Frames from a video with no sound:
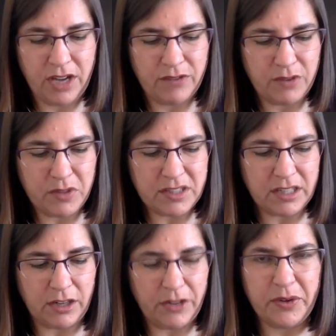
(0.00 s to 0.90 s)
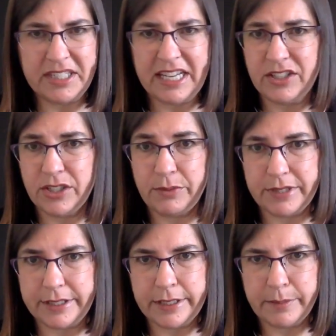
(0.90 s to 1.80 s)
focusing all their attention was
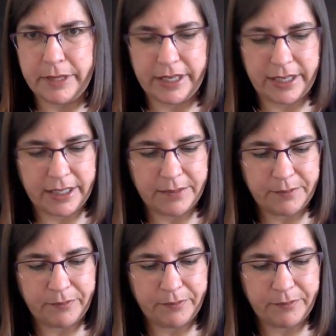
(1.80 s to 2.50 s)
intimidating.